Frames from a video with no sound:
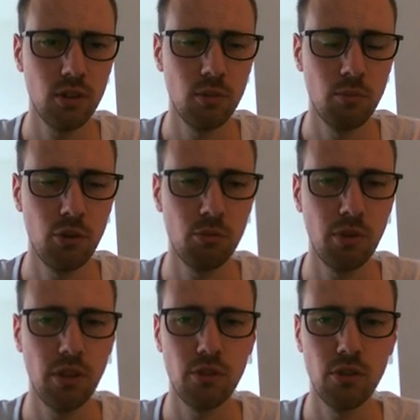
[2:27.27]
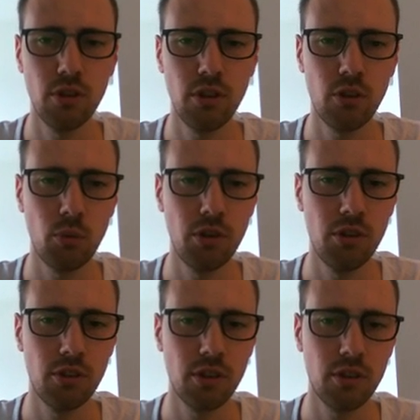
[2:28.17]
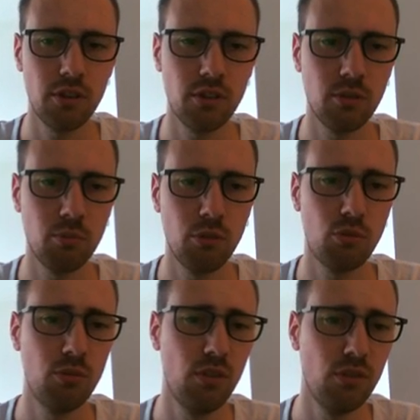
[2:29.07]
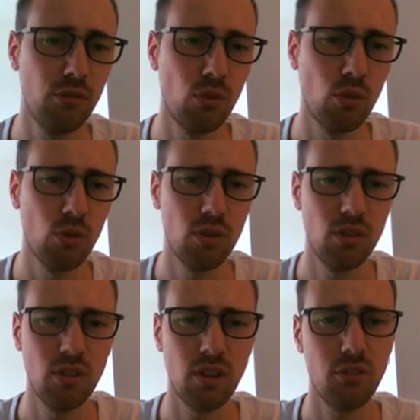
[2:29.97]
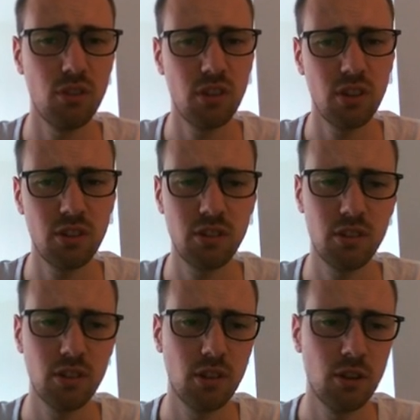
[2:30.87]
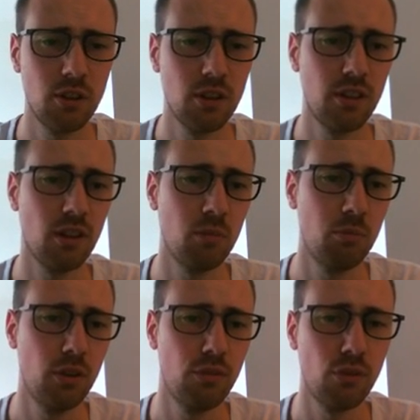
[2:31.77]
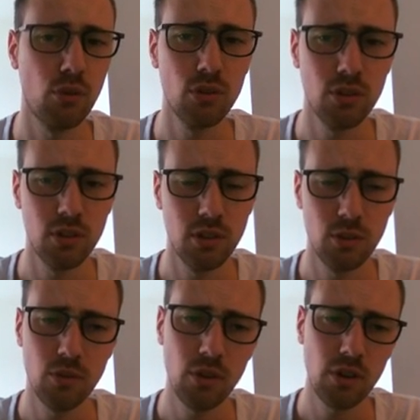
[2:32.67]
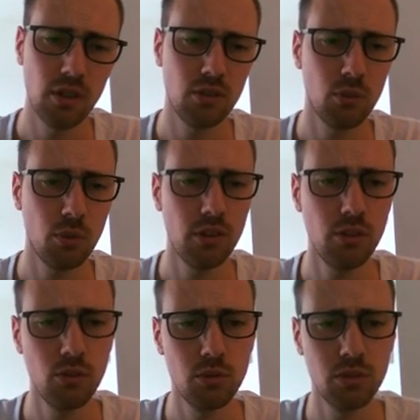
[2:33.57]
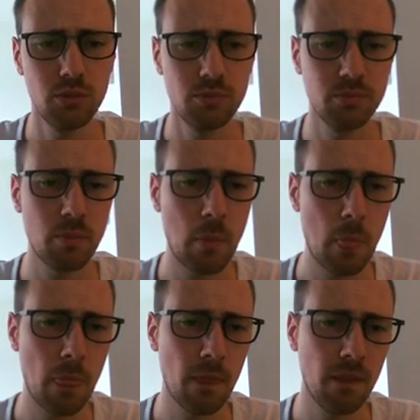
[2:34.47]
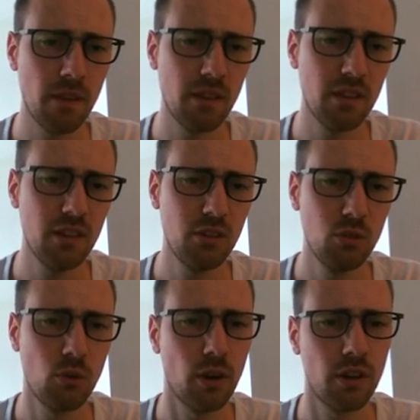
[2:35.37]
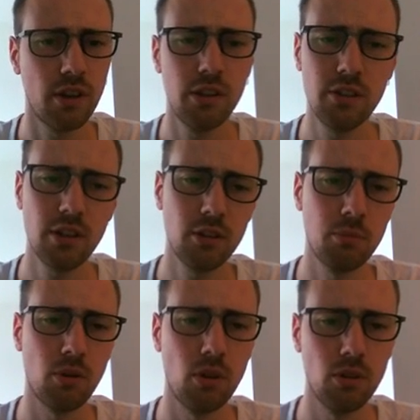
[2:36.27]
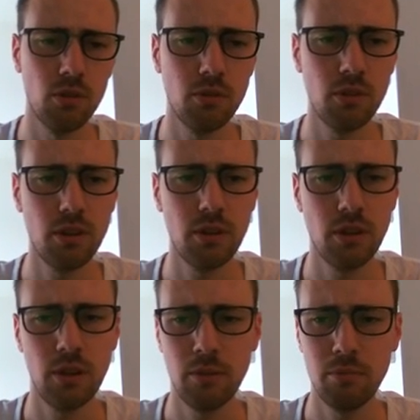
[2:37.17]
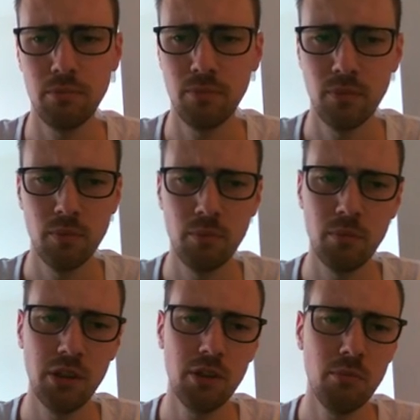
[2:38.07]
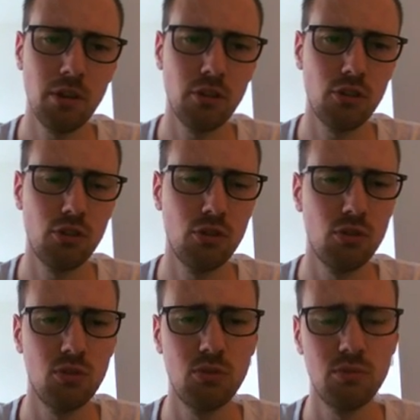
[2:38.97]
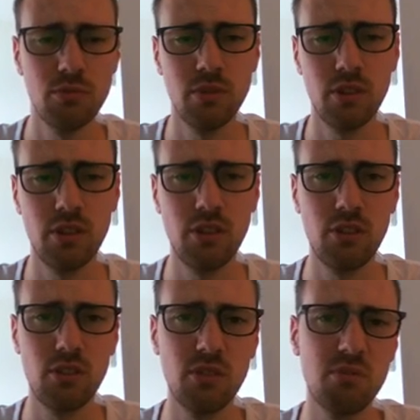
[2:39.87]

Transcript: Bishop d3, queen d6, bishop d4, f6. Now b4. Okay, so White is doing quite okay. He sacked the pawn, but he did manage to at least